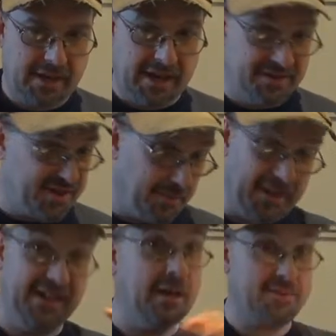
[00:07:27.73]

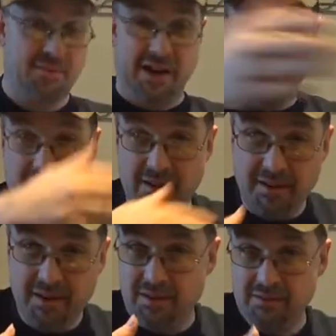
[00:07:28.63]
something comes around that
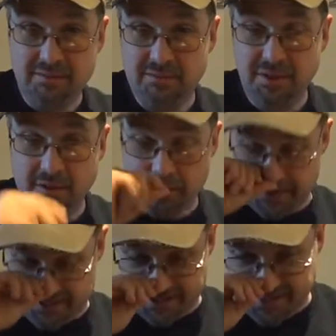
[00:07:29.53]
area, you know,
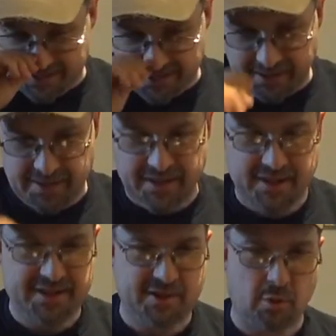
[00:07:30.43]
that's the kind of thing it
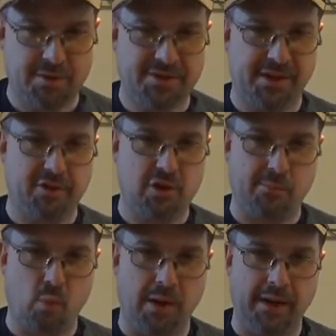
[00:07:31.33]
is. It's almost like a
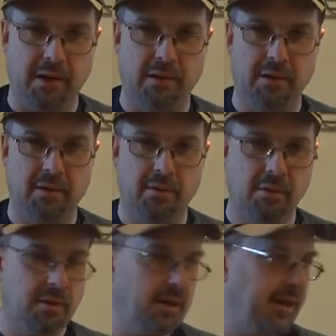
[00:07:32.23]
tripwire
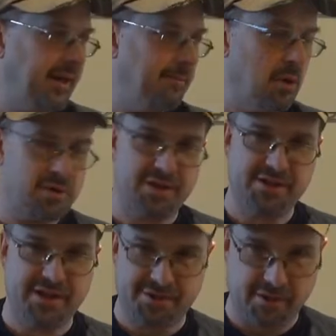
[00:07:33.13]
or a motion
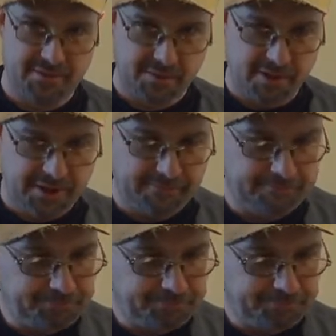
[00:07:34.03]
sensor of some kind.